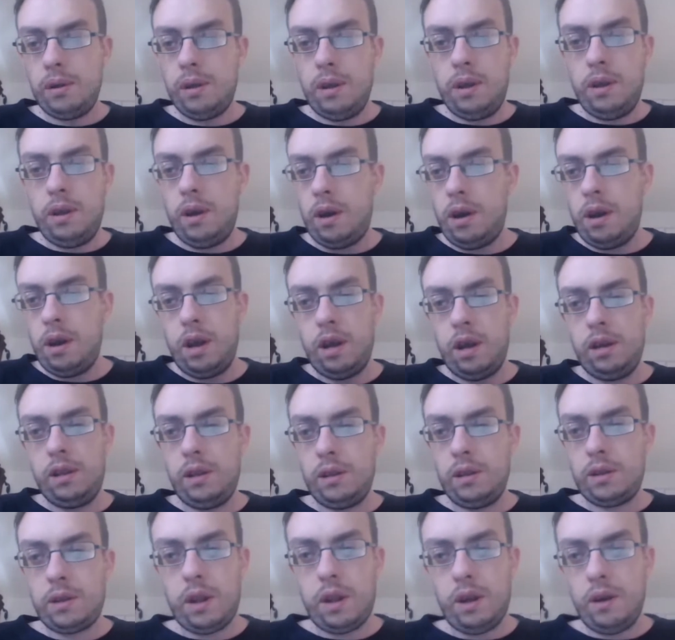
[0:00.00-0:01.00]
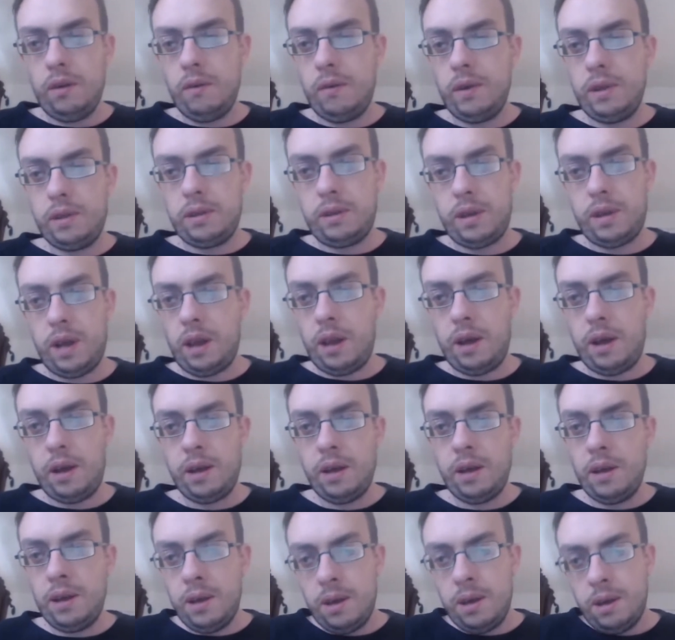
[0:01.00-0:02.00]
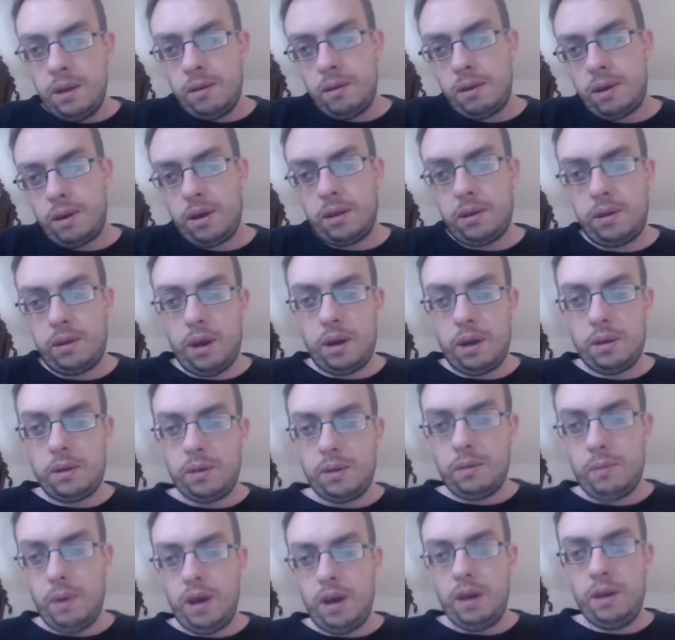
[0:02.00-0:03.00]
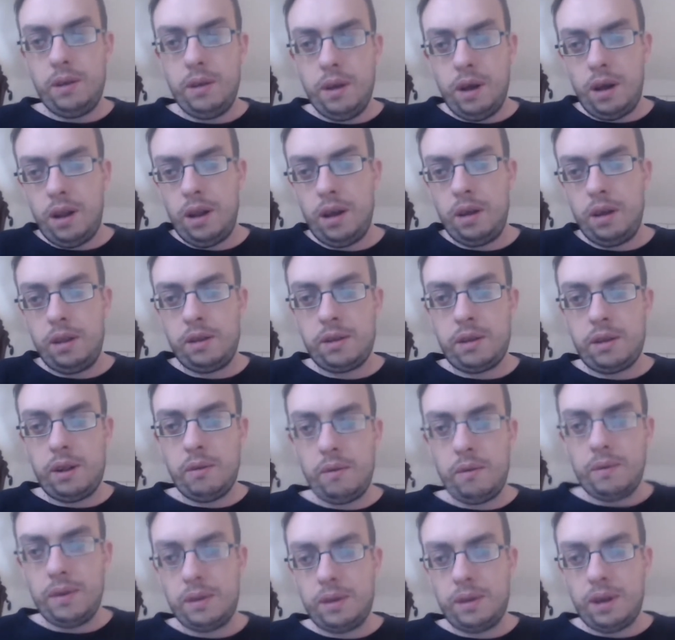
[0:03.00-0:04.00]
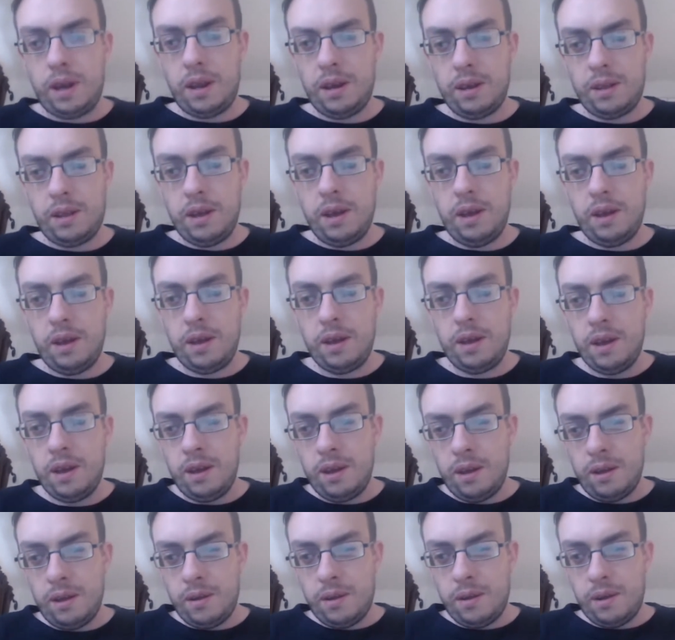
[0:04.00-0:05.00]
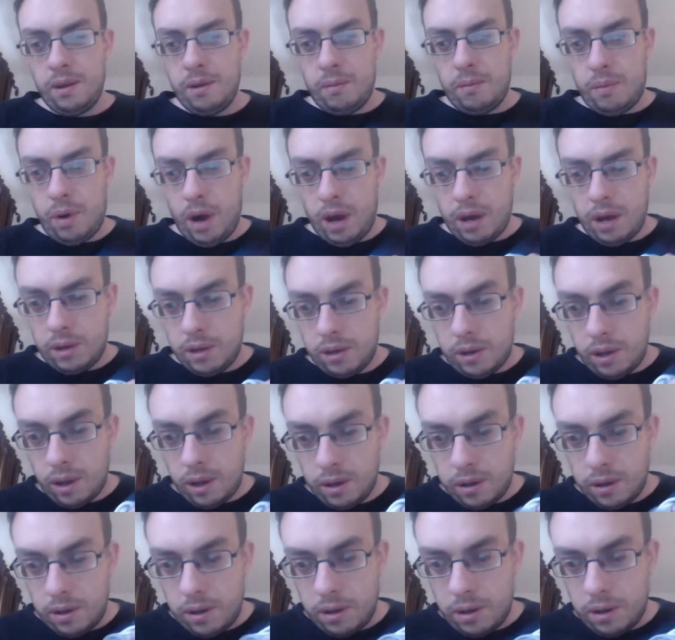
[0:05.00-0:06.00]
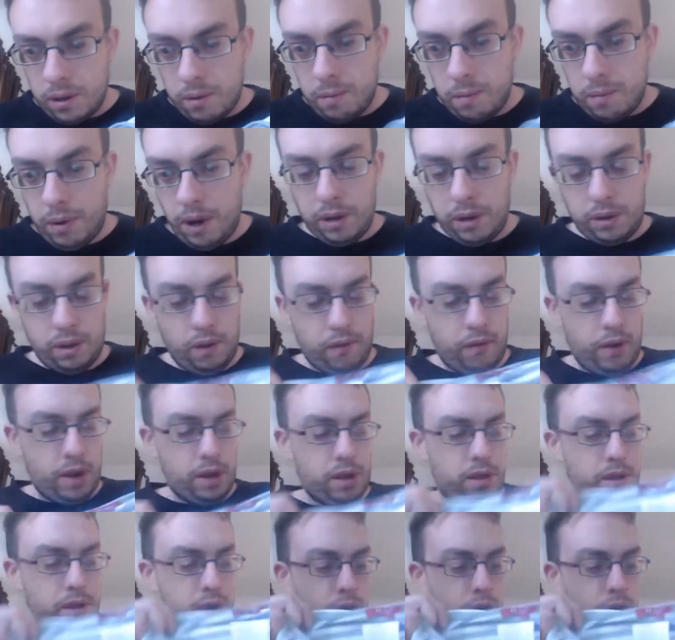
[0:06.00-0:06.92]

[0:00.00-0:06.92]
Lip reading: you're not a ladies' clothing seller. We've got Josh as well. He's not a ladies' clothing seller. Press studs. Thank